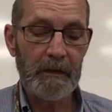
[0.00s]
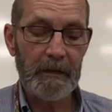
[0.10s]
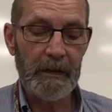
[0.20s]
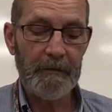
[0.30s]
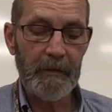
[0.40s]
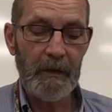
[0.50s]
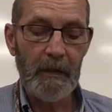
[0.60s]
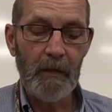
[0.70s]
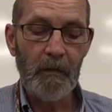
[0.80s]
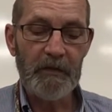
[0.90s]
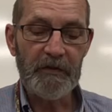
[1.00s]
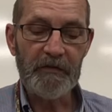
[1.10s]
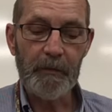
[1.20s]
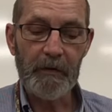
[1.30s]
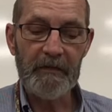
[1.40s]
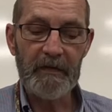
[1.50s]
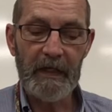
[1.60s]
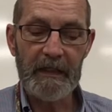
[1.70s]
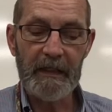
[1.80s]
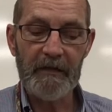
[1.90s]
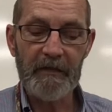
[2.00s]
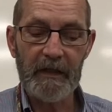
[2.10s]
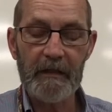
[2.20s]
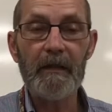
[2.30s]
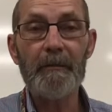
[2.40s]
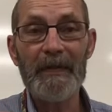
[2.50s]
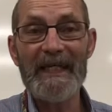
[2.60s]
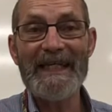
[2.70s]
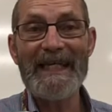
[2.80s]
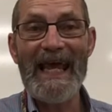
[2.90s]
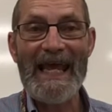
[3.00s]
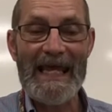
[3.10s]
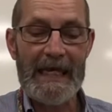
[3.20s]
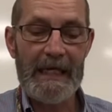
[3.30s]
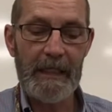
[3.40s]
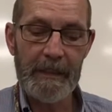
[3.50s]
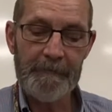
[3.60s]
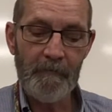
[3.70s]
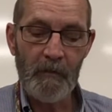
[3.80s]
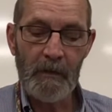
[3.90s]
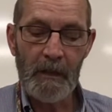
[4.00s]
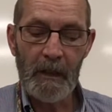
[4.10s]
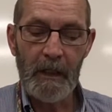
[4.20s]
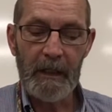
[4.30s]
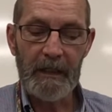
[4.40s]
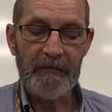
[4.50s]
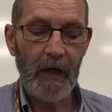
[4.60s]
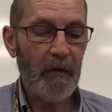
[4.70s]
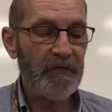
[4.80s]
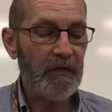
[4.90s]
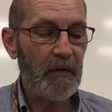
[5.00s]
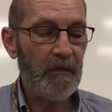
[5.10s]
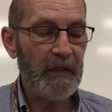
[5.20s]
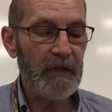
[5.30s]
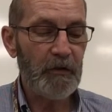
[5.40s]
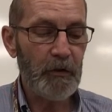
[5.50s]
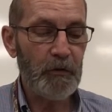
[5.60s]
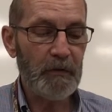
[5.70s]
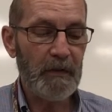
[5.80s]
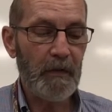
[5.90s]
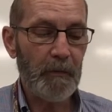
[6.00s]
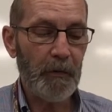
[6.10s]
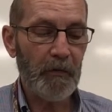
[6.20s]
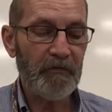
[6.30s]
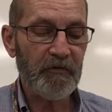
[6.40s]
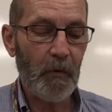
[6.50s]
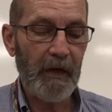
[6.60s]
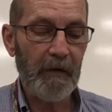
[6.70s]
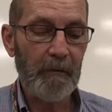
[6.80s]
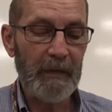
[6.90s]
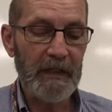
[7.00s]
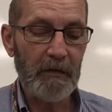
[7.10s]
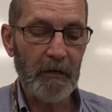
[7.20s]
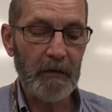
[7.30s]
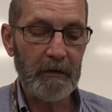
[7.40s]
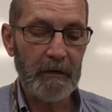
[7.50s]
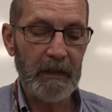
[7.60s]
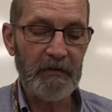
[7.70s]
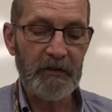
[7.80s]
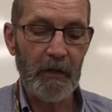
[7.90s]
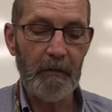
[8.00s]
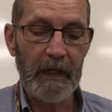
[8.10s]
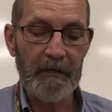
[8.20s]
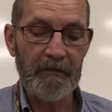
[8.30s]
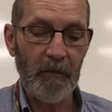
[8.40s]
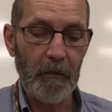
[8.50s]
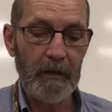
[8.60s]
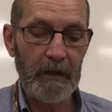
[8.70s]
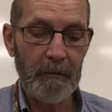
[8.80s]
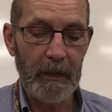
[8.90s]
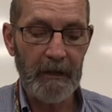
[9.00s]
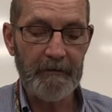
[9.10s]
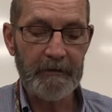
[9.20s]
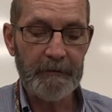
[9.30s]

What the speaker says: okay? Which is abbreviated as a PA. It's also the Newton per square meter, as shown by the formula above,